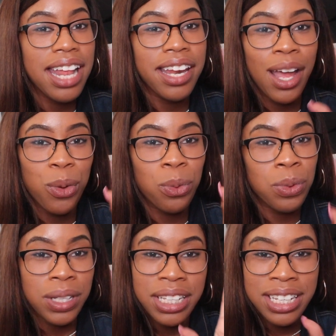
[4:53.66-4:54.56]
That
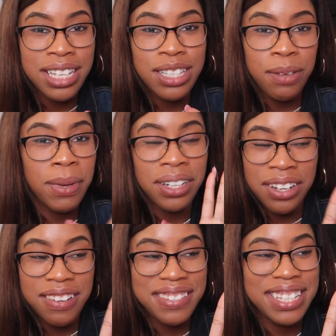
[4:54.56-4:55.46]
really gets on my
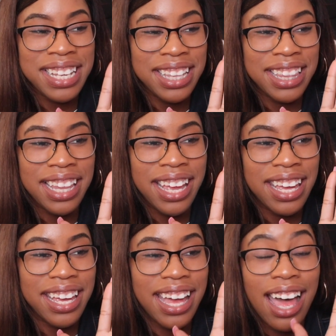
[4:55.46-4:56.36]
nerves, and
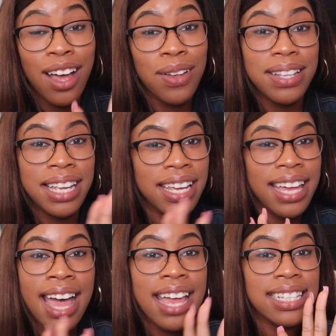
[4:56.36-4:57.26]
like I don't
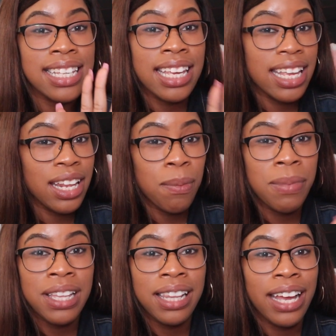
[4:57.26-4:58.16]
think guys get
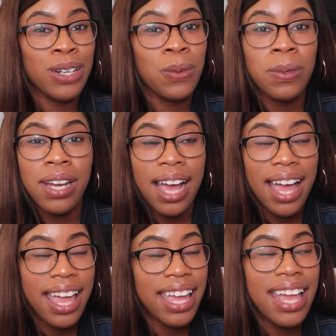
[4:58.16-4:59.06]
it, but like, do
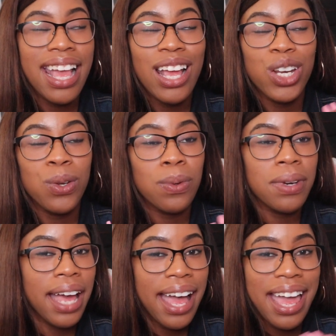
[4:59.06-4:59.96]
not Do
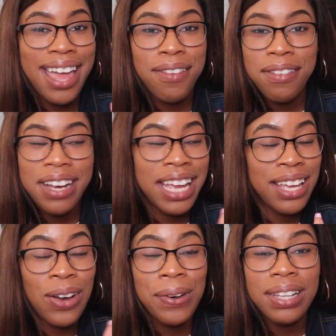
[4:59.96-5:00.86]
not ever
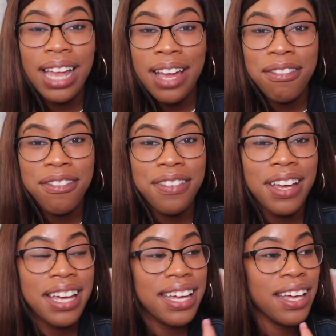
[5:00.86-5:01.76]
in your life
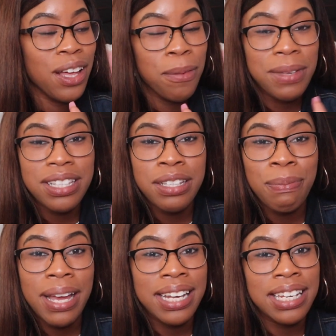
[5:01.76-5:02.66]
come into
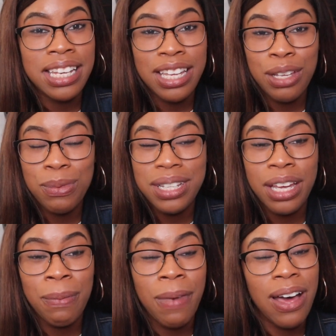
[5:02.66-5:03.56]
my DMs
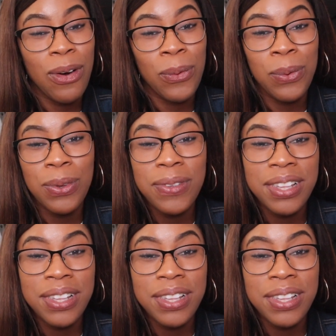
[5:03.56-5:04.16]
talking about, oh, you